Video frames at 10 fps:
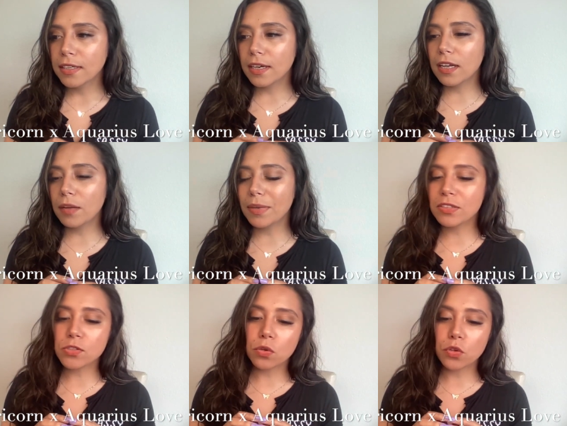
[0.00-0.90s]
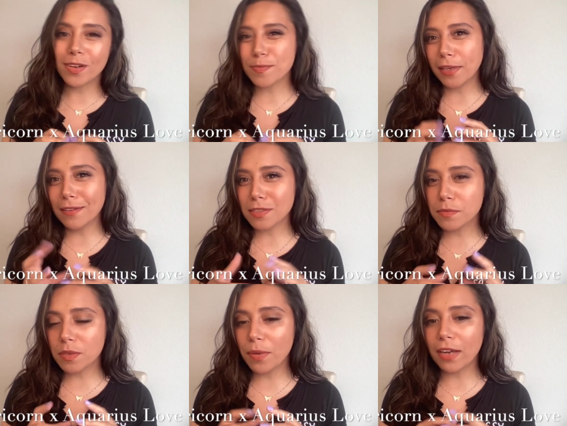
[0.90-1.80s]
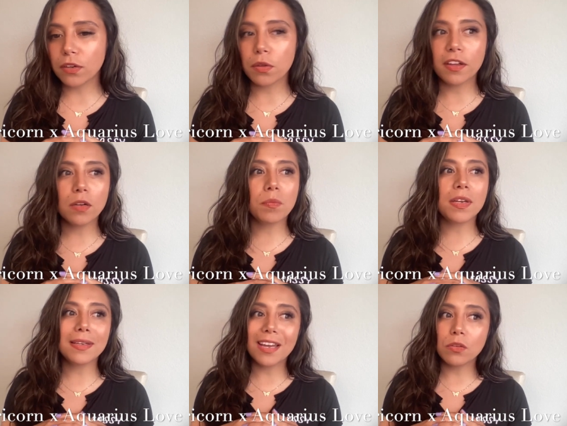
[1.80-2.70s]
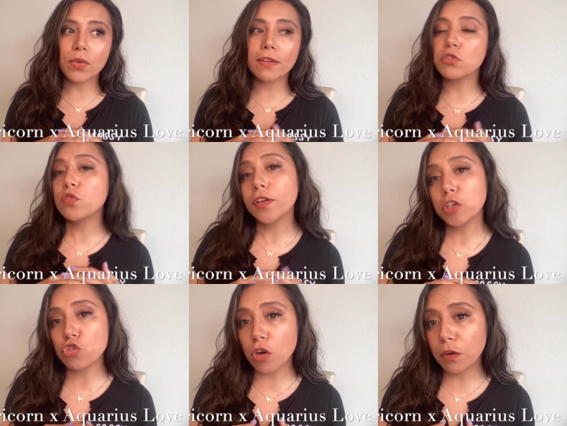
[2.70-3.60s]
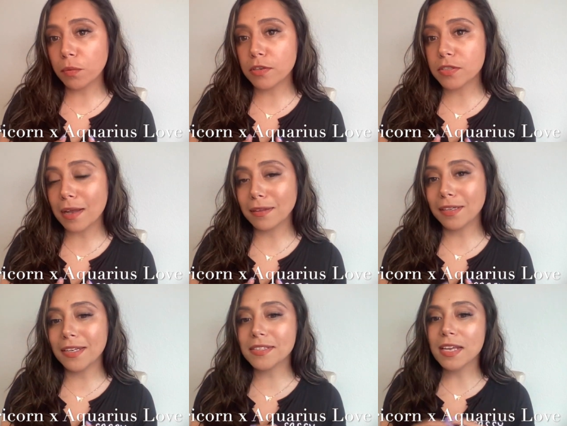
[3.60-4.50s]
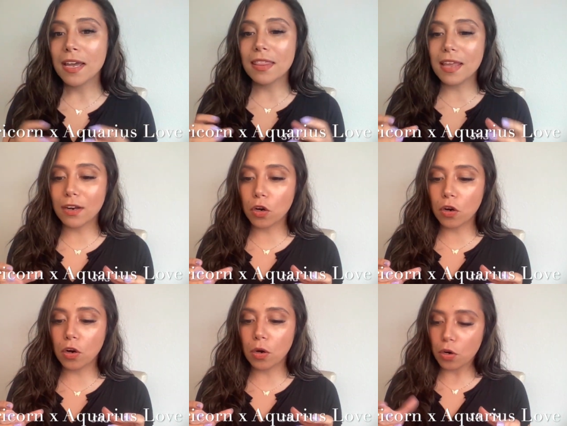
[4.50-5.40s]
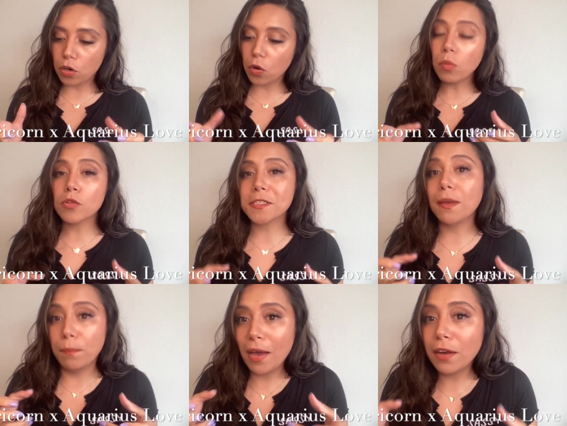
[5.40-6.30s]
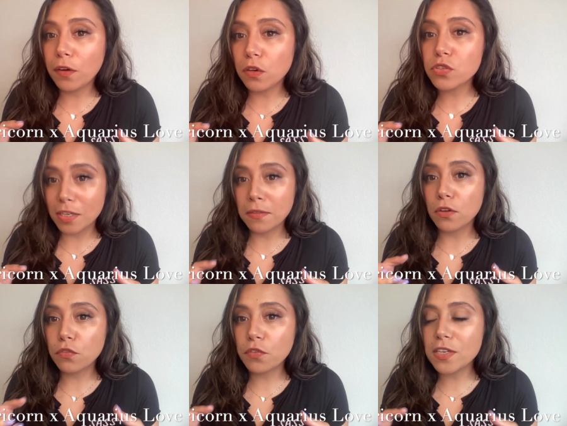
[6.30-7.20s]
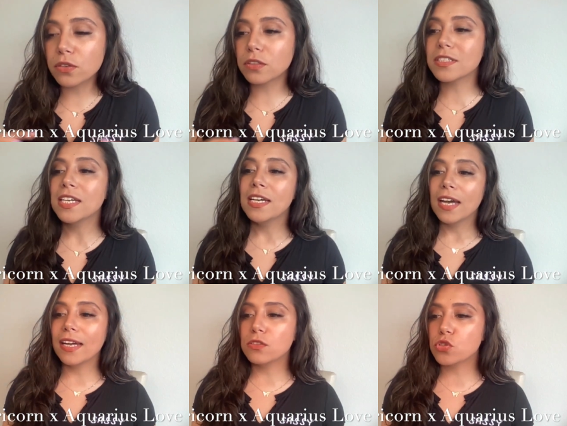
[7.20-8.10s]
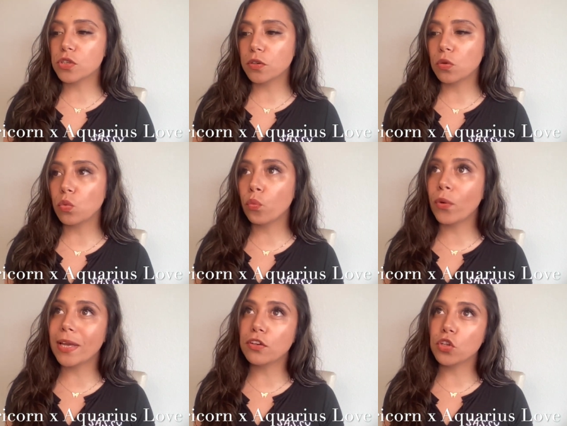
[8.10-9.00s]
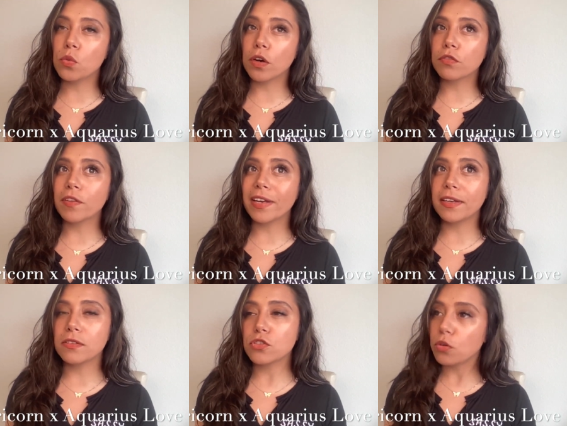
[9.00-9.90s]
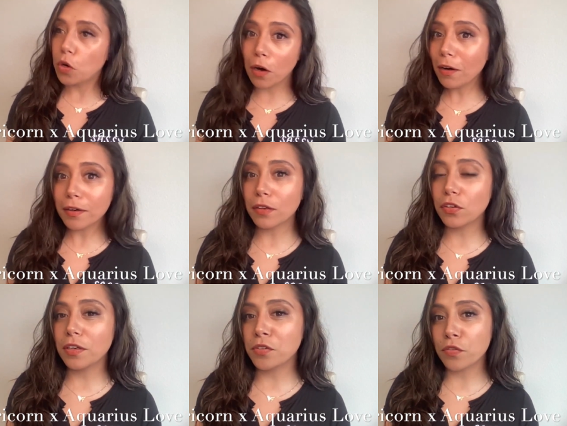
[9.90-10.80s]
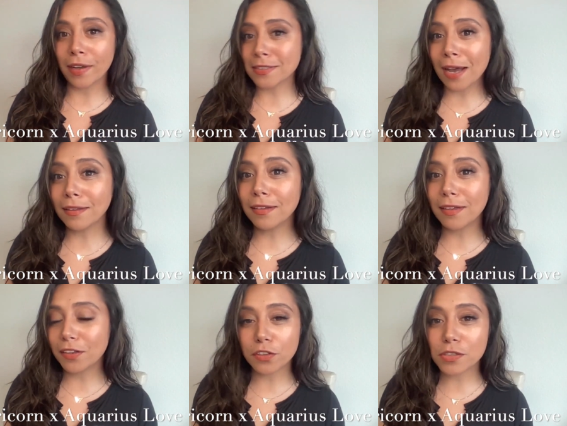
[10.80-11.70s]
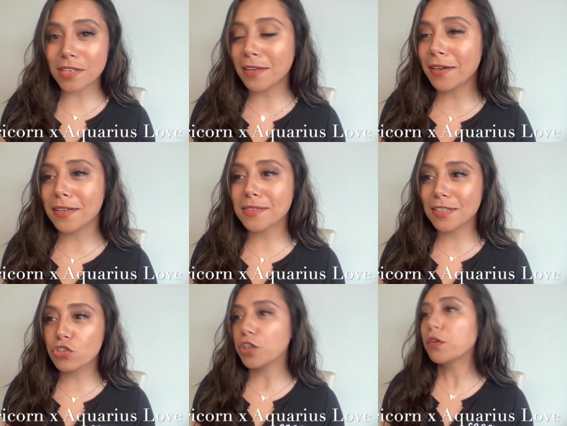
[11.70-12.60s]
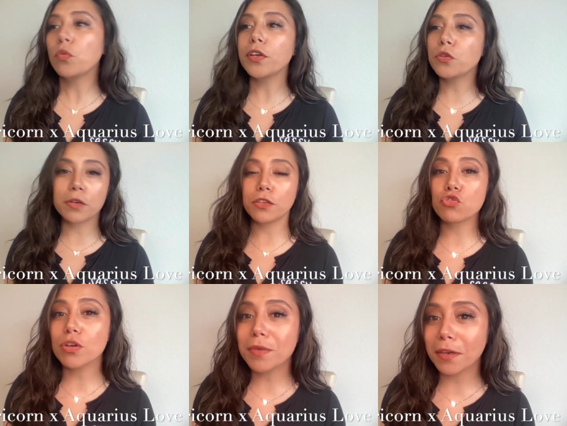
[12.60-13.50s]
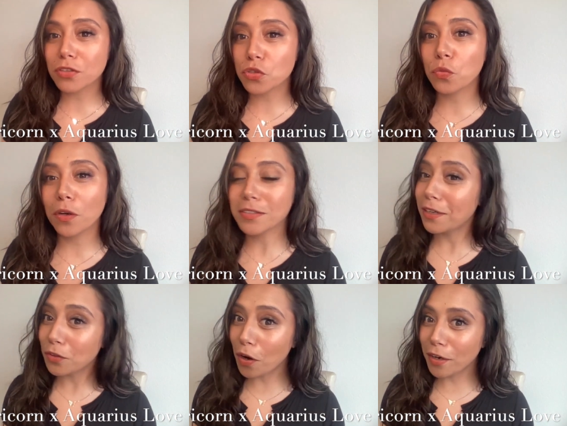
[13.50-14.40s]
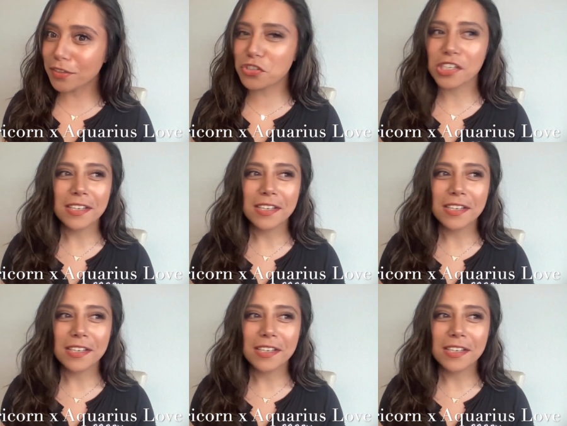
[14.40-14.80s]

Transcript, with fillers: Um, and so you guys might have some simpatico there. But again, we have two very strong personalities that are almost competitors in their field. And so when you are fighting so hard and, and your vitality and your sanity is hinging on what you're contributing to the world at large,